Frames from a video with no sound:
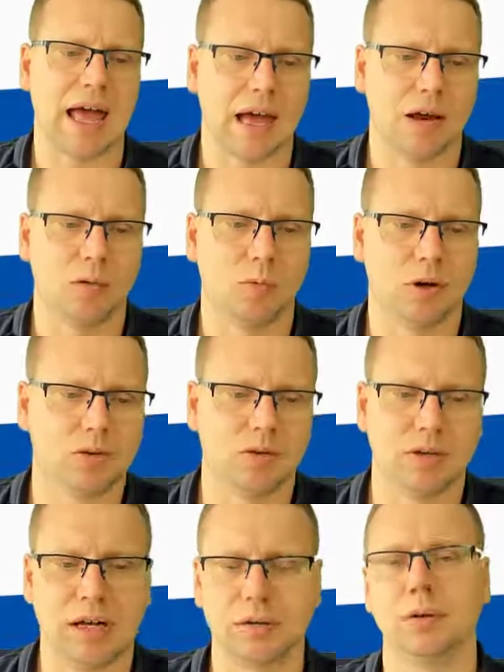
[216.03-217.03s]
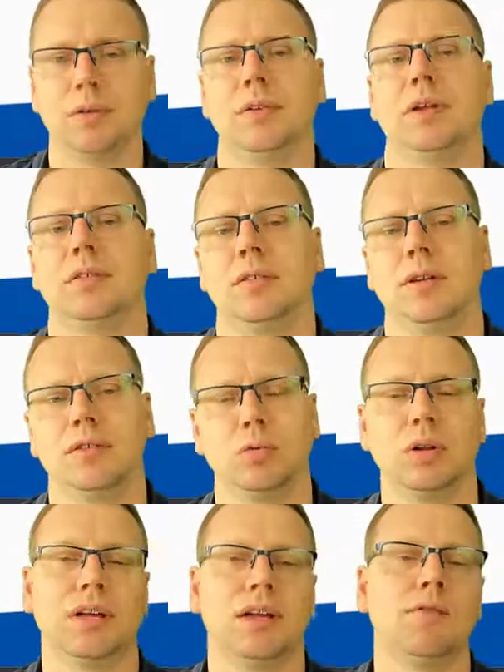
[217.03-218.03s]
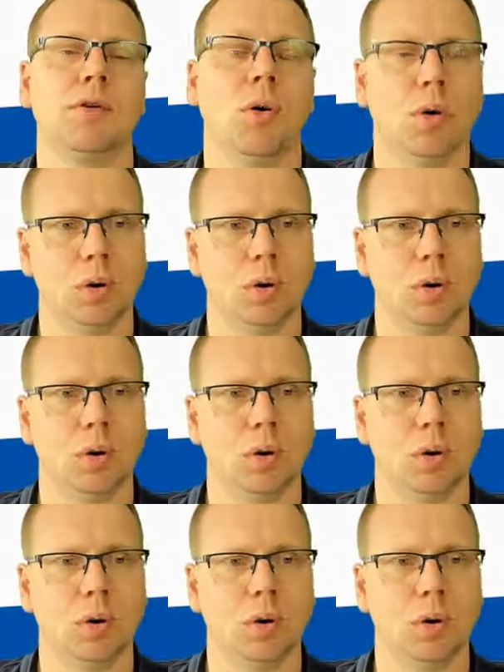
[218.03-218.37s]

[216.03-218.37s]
and once you download this will give you